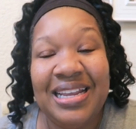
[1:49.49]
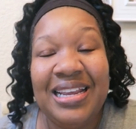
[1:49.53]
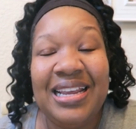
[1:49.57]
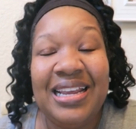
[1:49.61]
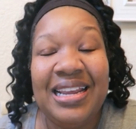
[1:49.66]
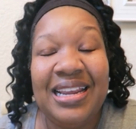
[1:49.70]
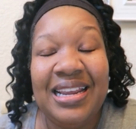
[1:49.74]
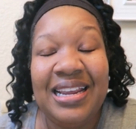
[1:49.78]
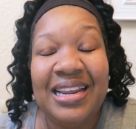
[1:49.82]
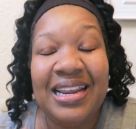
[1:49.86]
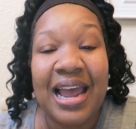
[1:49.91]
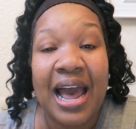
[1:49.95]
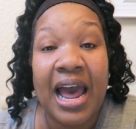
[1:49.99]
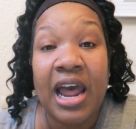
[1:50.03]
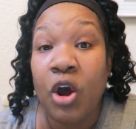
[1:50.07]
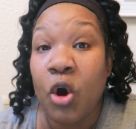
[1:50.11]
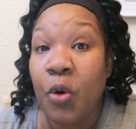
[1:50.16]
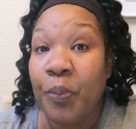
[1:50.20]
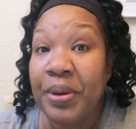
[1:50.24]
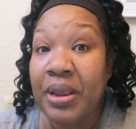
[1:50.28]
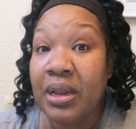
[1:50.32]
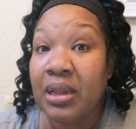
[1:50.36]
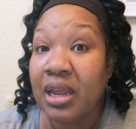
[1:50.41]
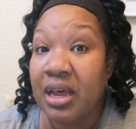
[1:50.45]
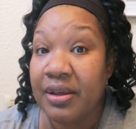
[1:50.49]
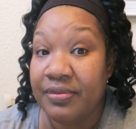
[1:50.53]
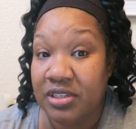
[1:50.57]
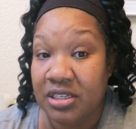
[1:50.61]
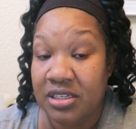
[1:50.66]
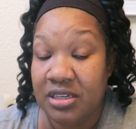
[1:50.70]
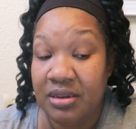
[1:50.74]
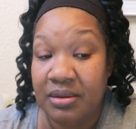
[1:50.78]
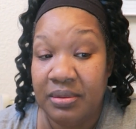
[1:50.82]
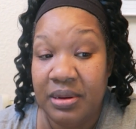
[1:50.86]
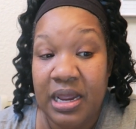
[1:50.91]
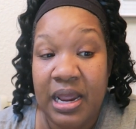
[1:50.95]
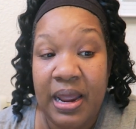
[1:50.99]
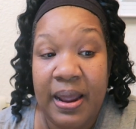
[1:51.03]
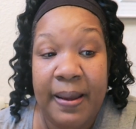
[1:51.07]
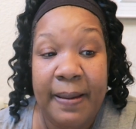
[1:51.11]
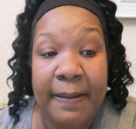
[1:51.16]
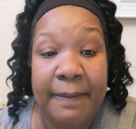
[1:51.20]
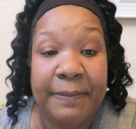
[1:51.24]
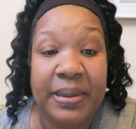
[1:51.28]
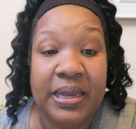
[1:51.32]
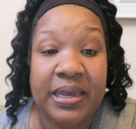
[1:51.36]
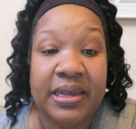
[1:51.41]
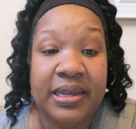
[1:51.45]
He, I hope he loves it
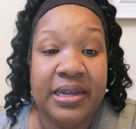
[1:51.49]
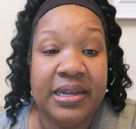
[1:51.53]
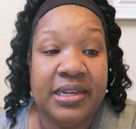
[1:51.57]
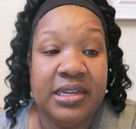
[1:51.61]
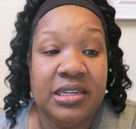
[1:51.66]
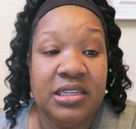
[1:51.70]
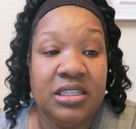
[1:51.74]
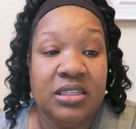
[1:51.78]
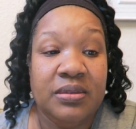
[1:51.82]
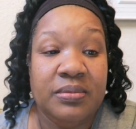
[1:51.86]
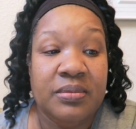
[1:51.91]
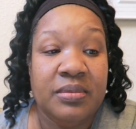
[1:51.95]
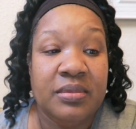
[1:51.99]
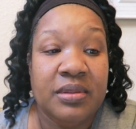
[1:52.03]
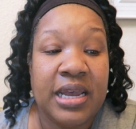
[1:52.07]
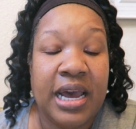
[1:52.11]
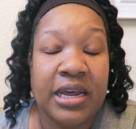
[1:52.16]
because